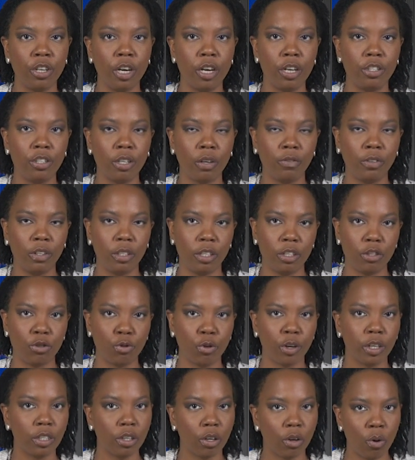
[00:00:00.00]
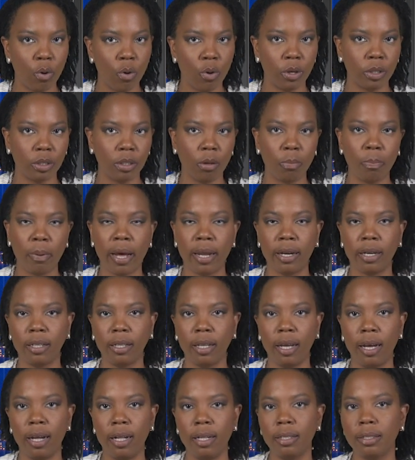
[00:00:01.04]
judge of the district court, the panel
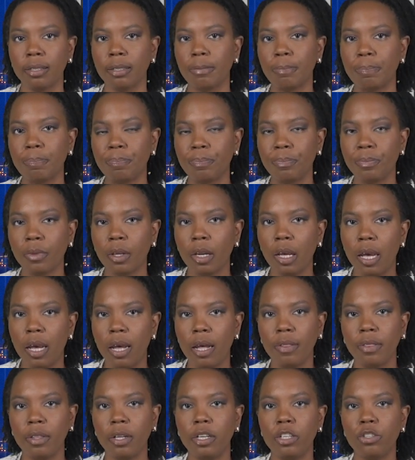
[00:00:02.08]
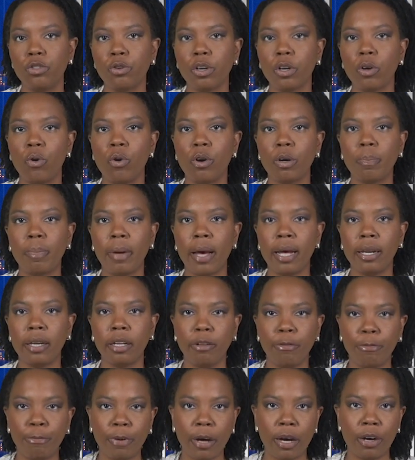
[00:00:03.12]
held. The district court
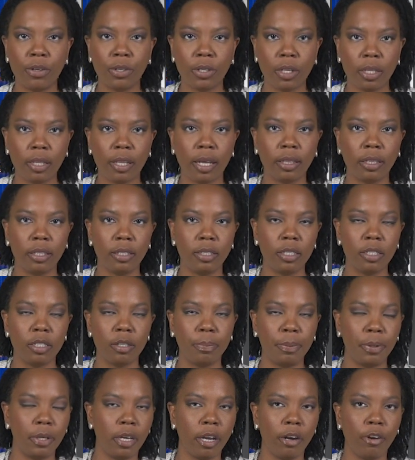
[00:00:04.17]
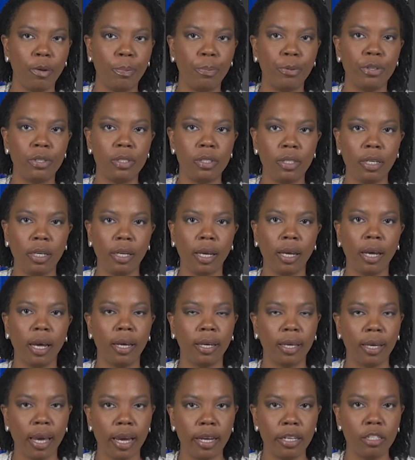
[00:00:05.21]
panel found that the disciplinary proceeding
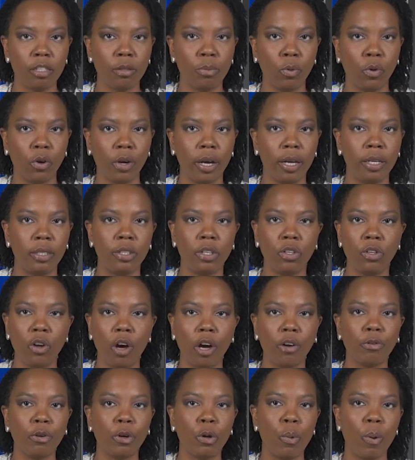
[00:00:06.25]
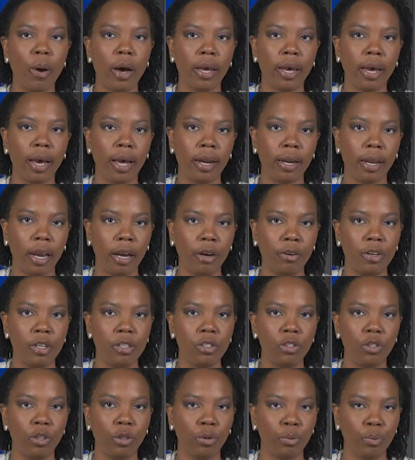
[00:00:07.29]
against Moorhead did not require
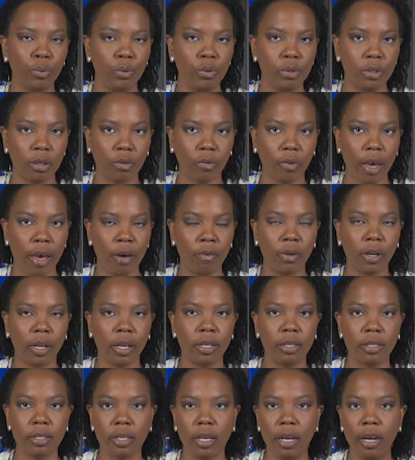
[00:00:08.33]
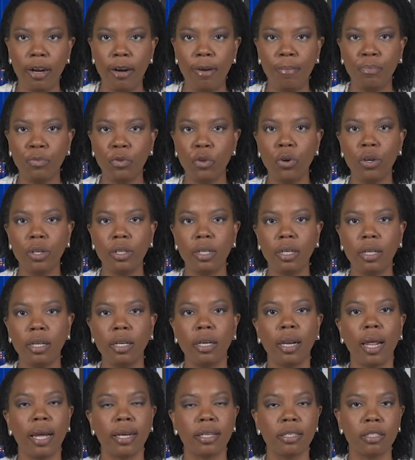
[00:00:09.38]
adherence to the rules of evidence, nor did
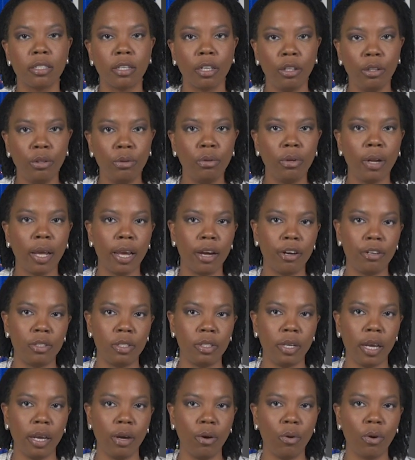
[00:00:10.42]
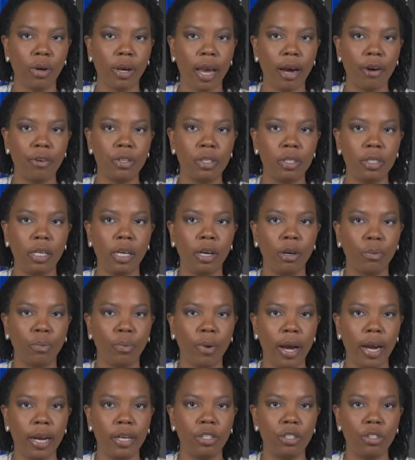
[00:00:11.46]
it exclude hearsay or guarantee a
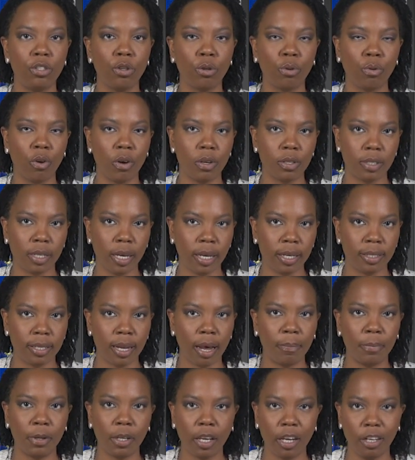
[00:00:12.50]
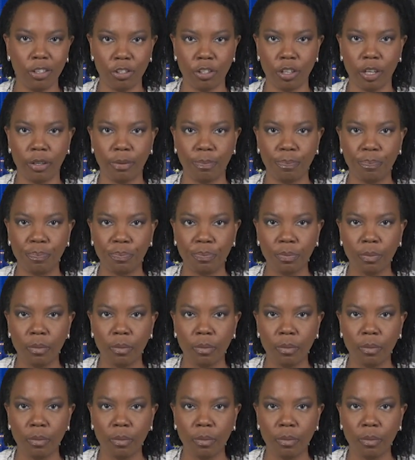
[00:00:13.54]
right to cross-examination.